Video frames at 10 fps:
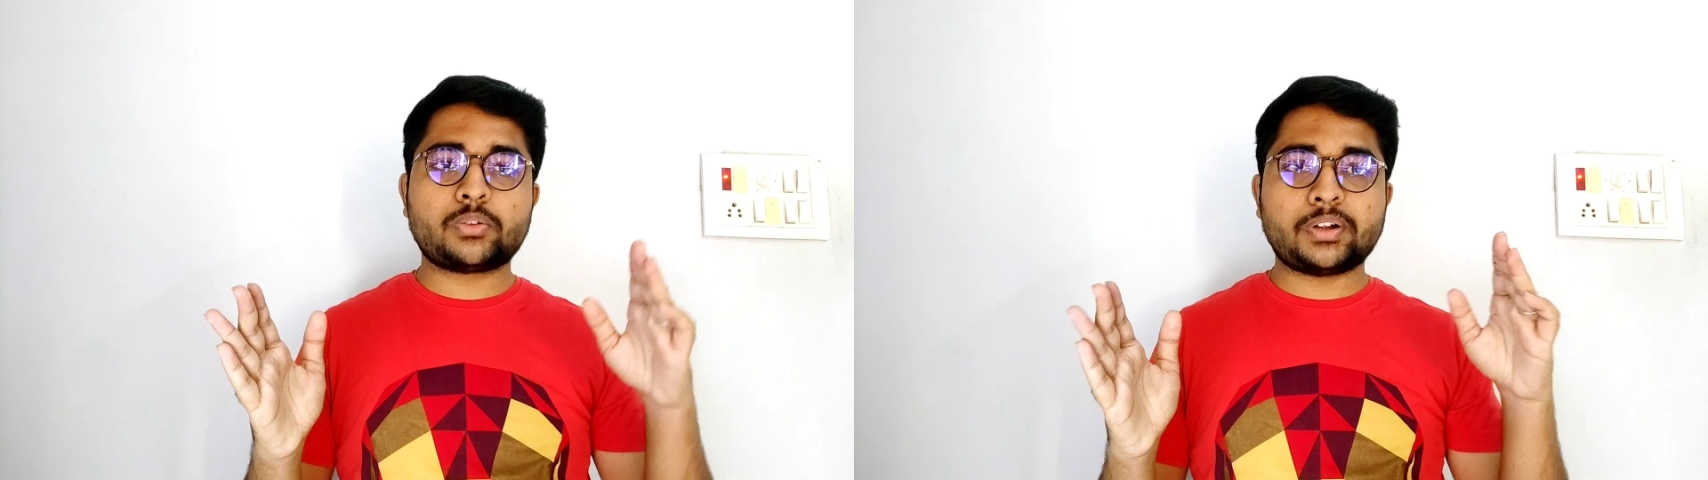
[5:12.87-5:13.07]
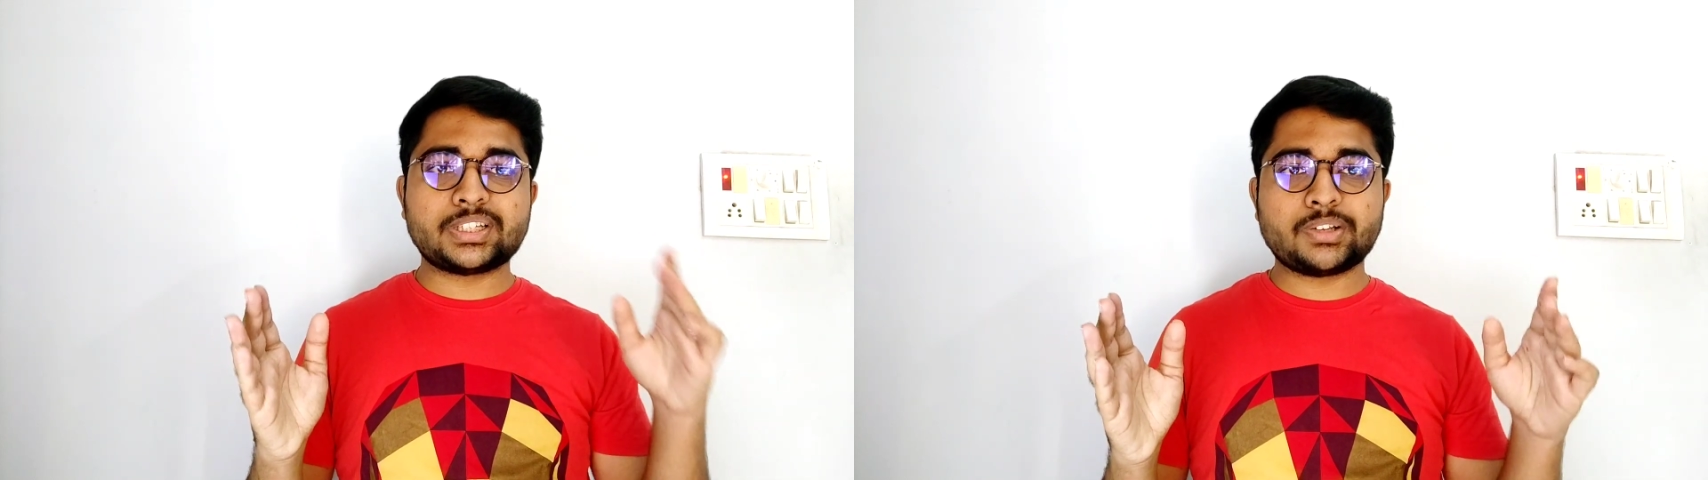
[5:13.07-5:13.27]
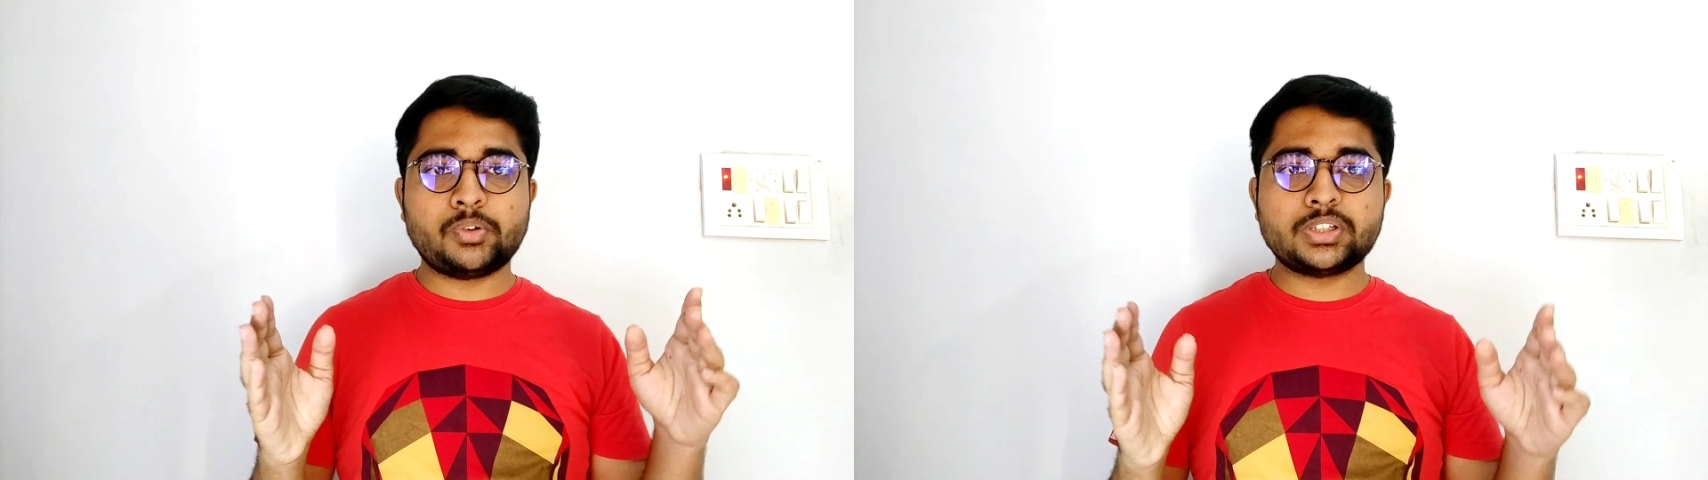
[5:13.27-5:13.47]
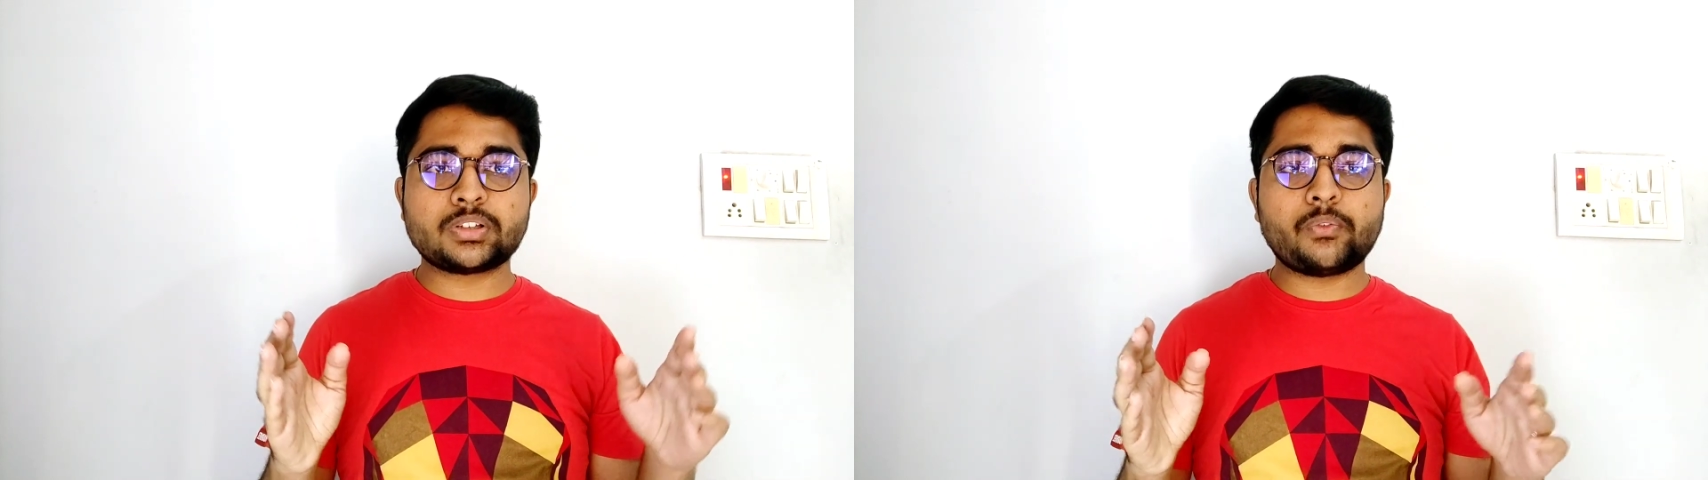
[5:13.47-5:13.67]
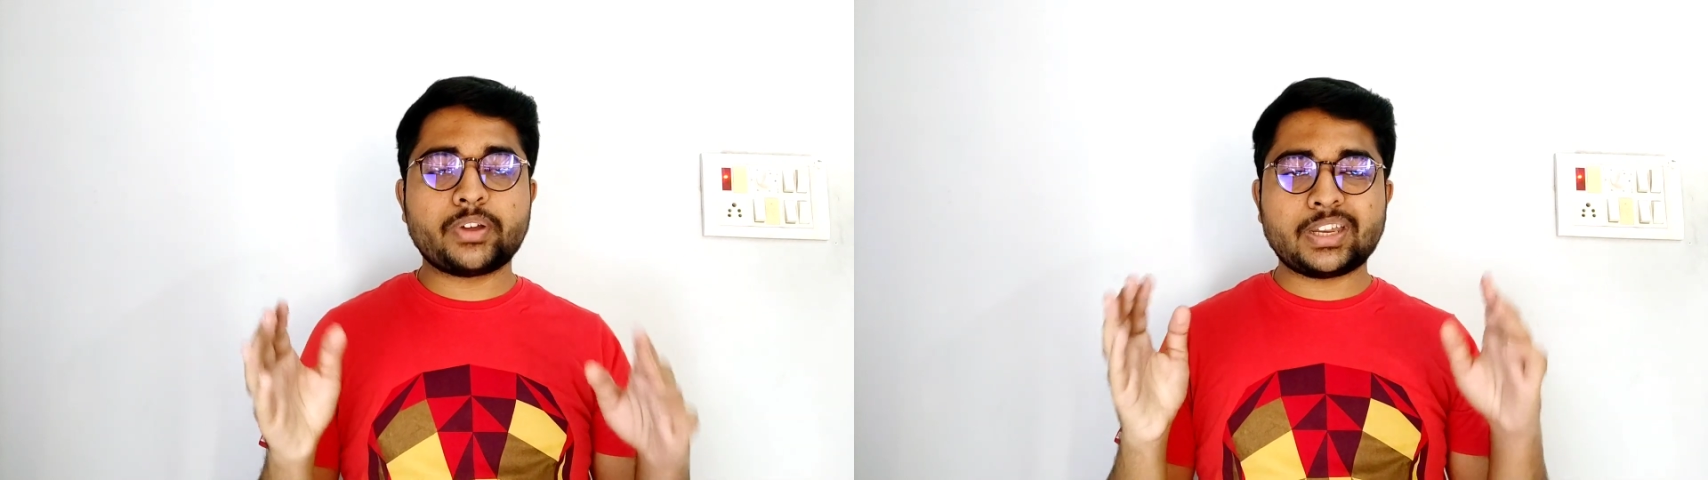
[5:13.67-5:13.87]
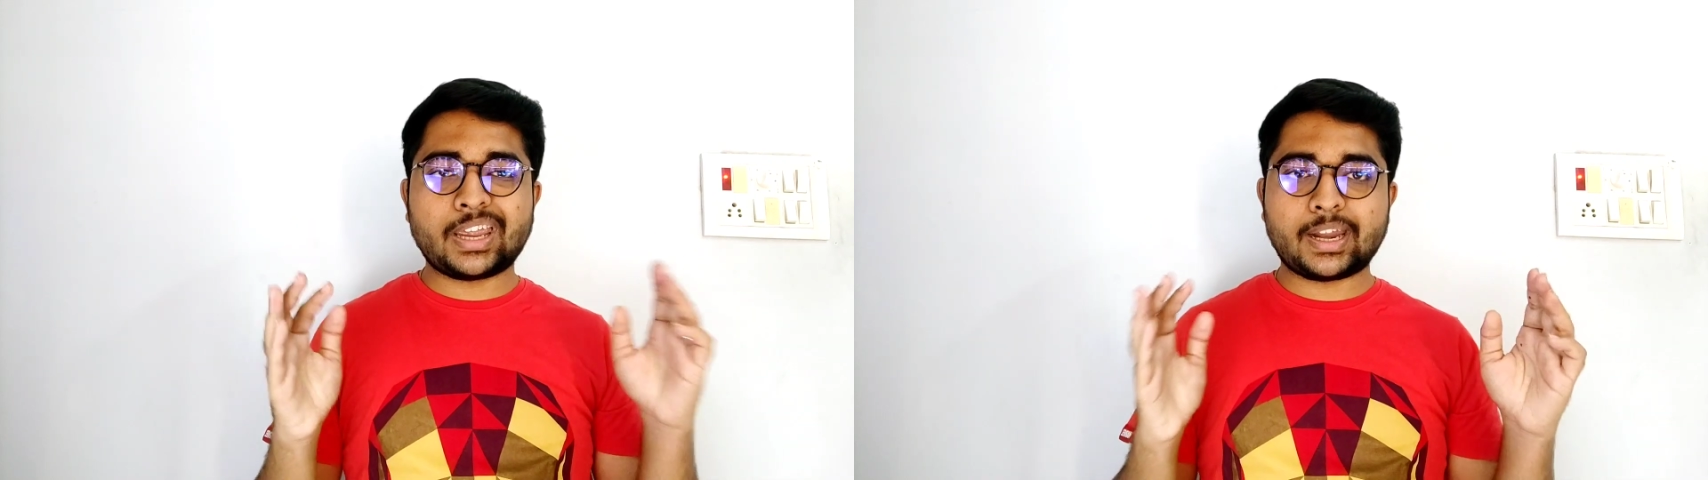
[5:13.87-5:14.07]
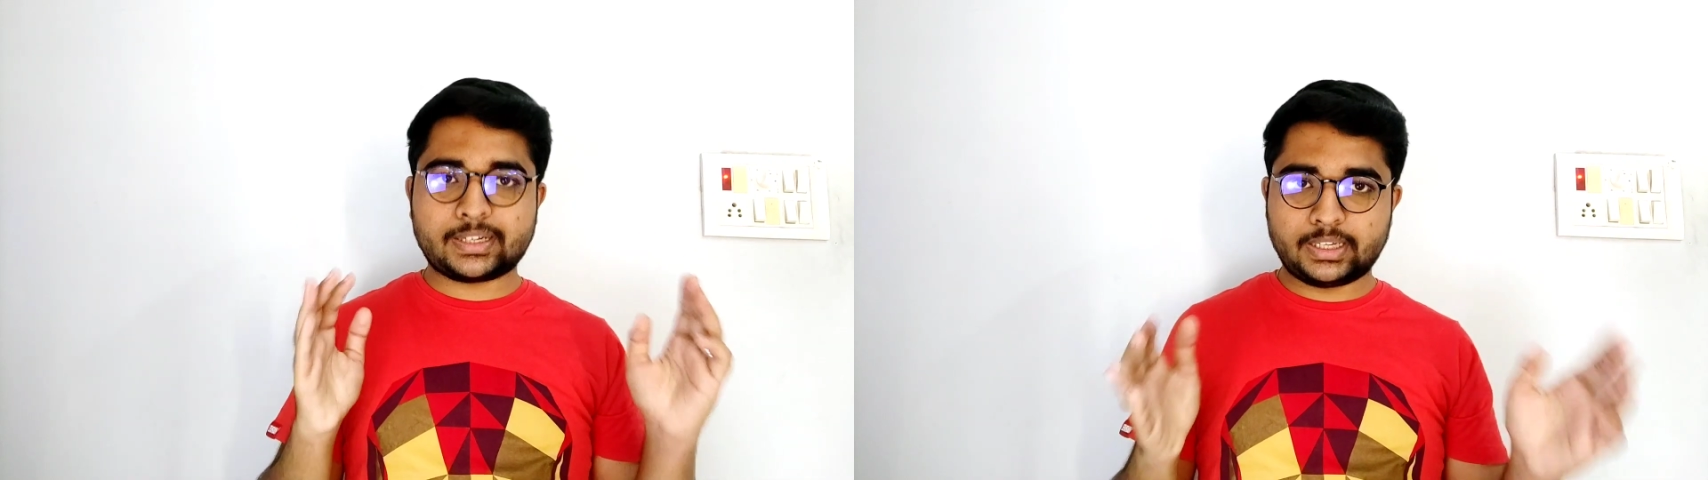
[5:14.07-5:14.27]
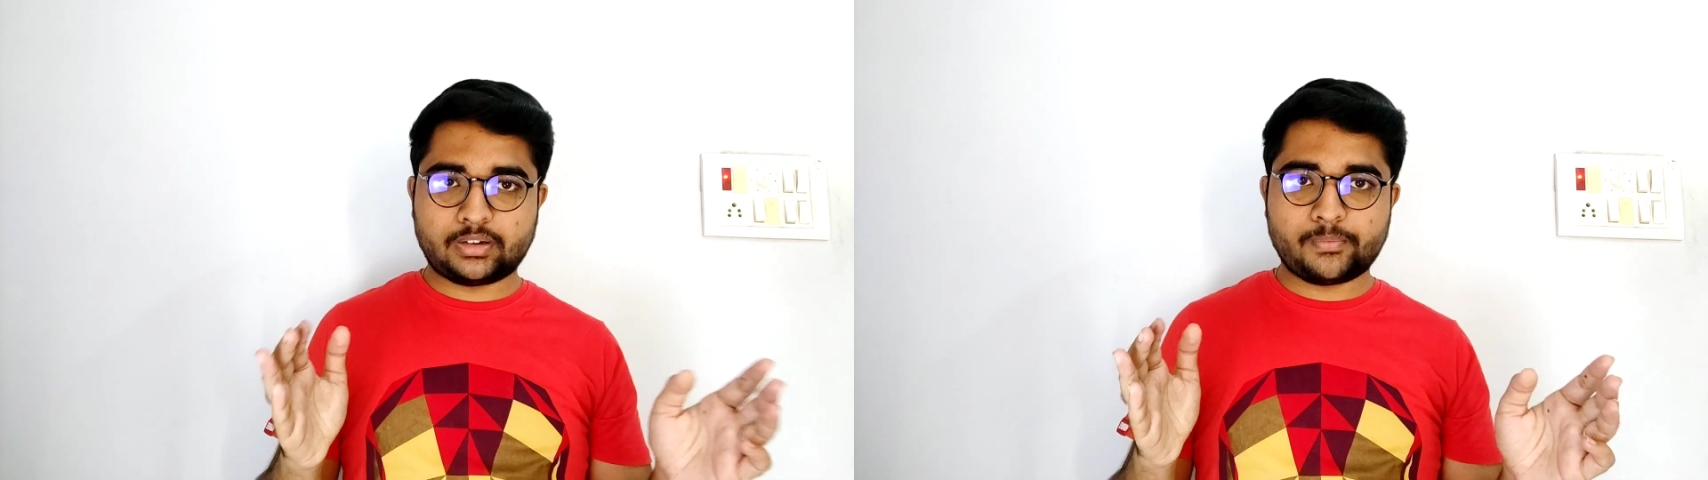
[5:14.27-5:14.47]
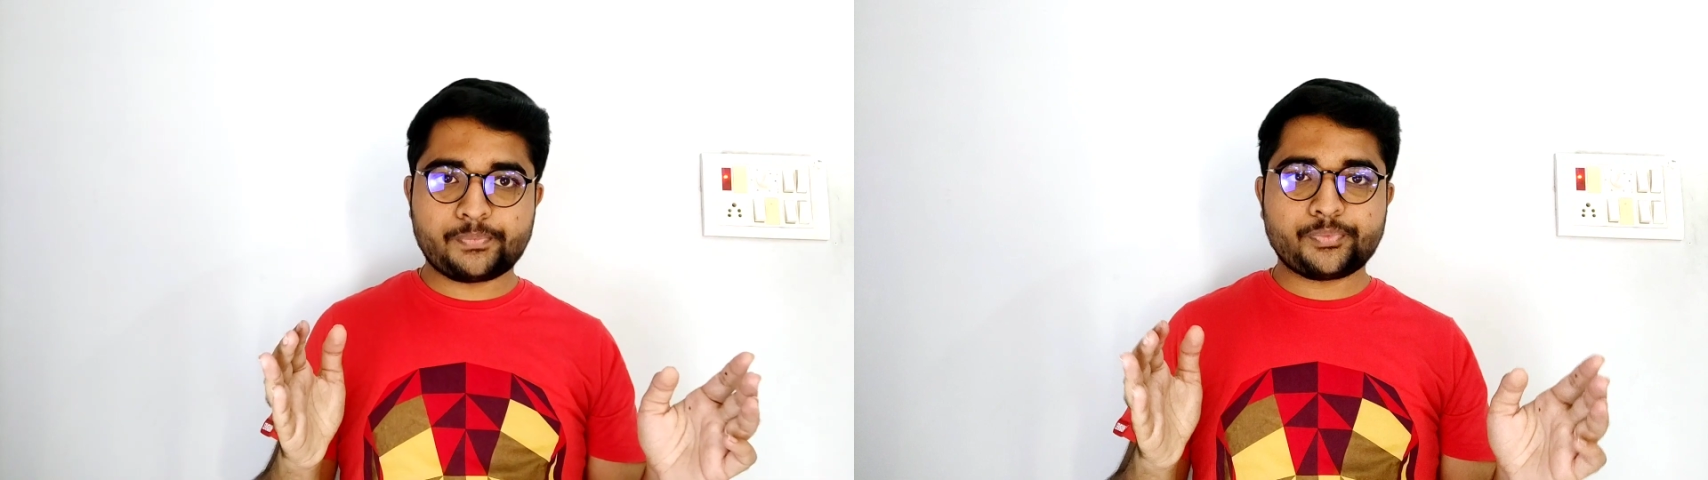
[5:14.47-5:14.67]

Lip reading: 27 is a very hectic.